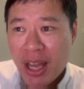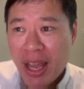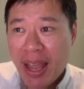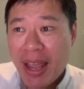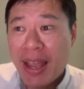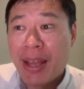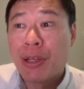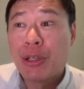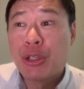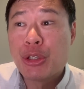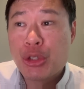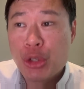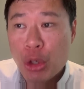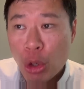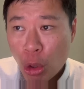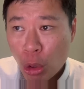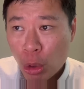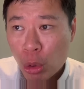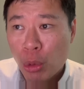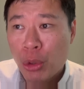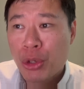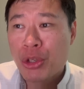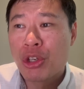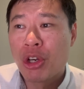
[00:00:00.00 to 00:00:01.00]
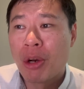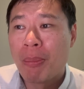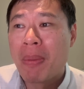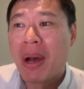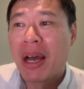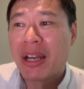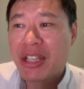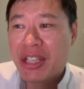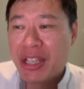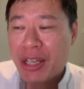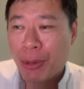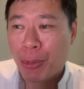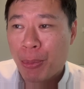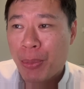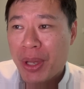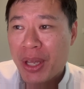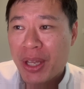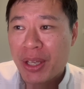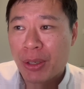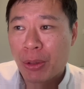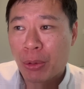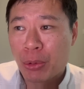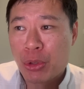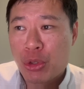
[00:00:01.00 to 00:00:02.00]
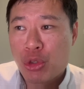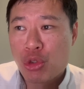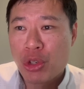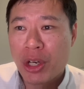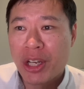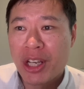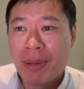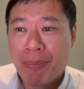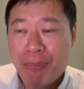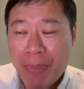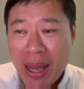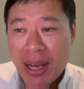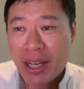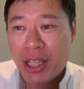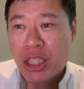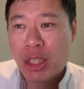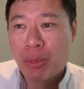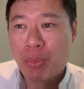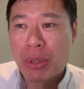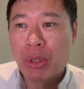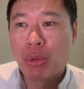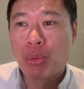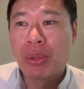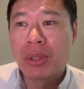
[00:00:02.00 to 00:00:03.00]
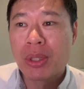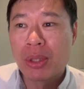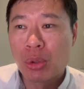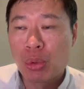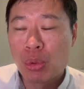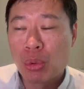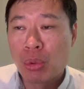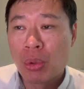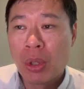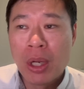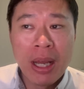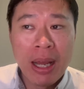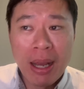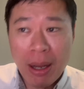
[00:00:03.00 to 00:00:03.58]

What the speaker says: and YOLOing your money away. Got to strike a balance between the two.